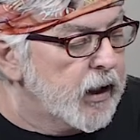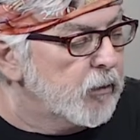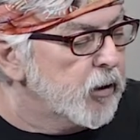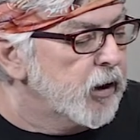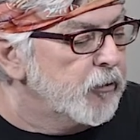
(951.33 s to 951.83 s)
I'm
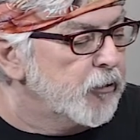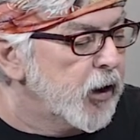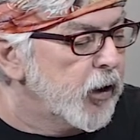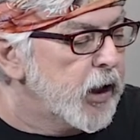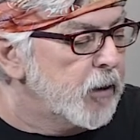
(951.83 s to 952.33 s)
going to
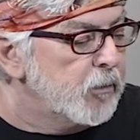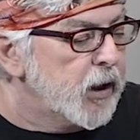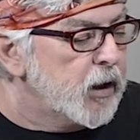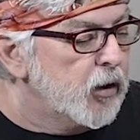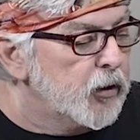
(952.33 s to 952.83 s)
vary up my
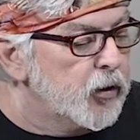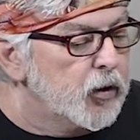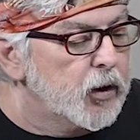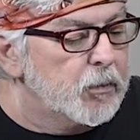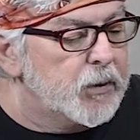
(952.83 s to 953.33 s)
color a
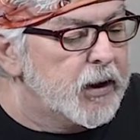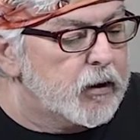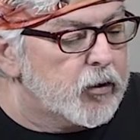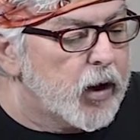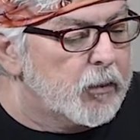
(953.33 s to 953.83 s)
little
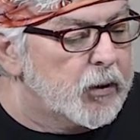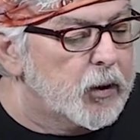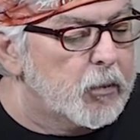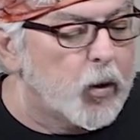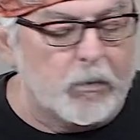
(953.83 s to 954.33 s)
bit, grab a little
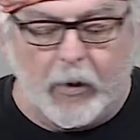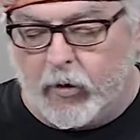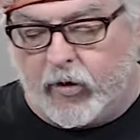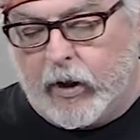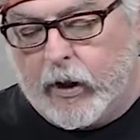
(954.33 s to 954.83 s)
more burnt
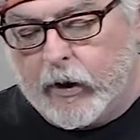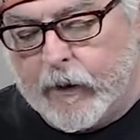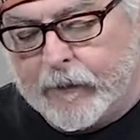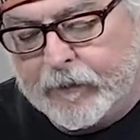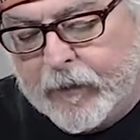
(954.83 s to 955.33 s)
sienna.